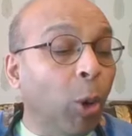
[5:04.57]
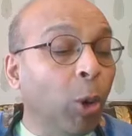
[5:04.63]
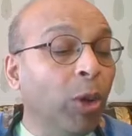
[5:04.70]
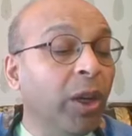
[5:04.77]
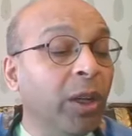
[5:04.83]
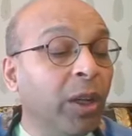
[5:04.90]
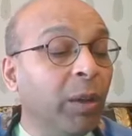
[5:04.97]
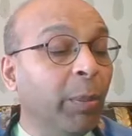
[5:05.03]

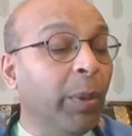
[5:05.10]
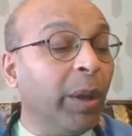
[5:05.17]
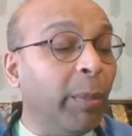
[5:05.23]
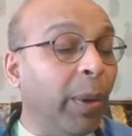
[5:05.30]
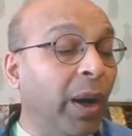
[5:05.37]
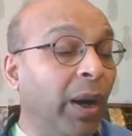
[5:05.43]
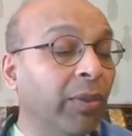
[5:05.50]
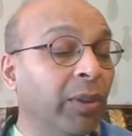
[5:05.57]
whole and
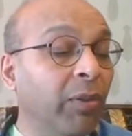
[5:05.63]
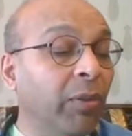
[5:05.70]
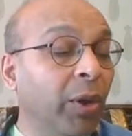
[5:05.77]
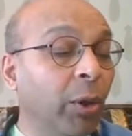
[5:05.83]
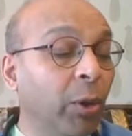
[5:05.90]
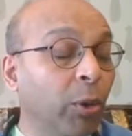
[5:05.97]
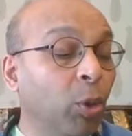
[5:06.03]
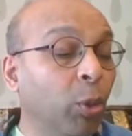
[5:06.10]
nutmeg powder, we
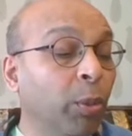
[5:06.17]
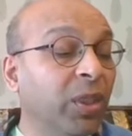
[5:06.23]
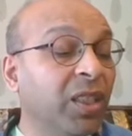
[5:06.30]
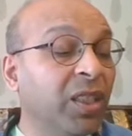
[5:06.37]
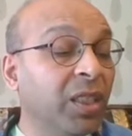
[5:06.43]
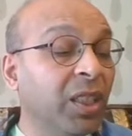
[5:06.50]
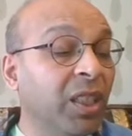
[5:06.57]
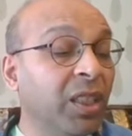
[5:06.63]
have cumin
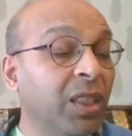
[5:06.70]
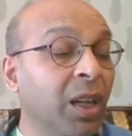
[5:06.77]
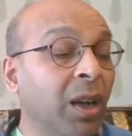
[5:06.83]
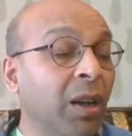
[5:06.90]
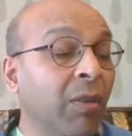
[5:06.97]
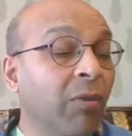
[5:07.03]
seeds,